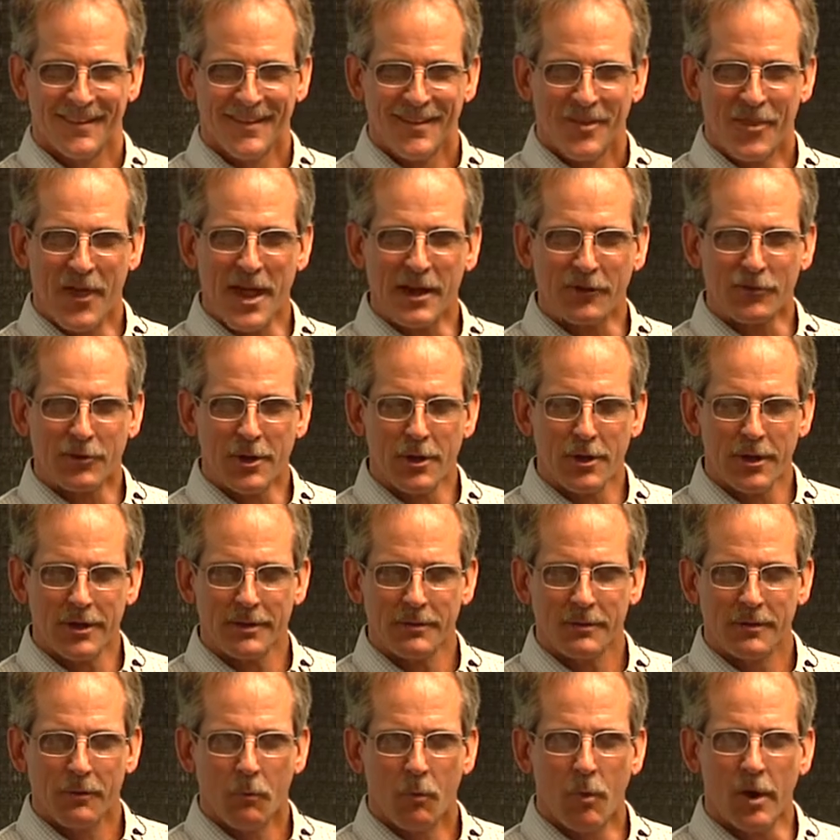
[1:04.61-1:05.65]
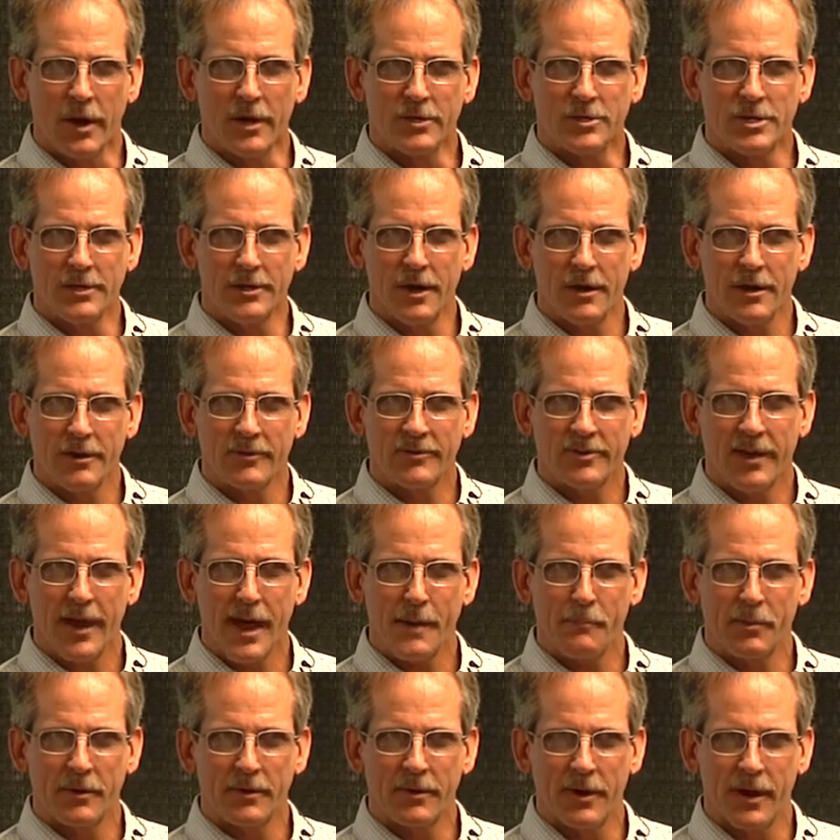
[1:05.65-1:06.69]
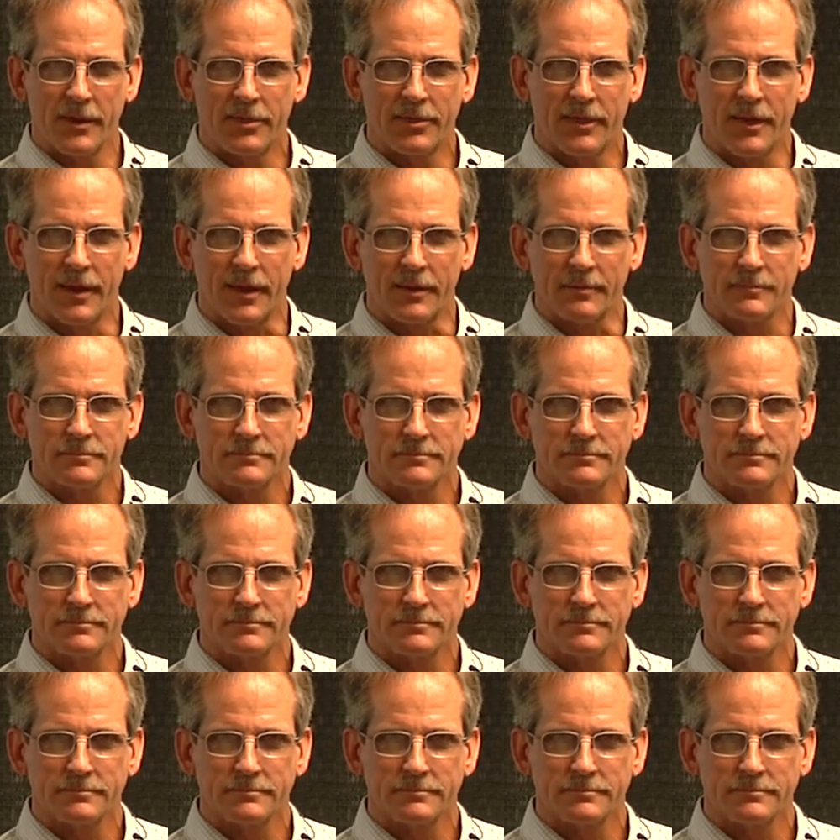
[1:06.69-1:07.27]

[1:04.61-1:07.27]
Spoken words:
Thanks, Nolan. What did you notice happened right then?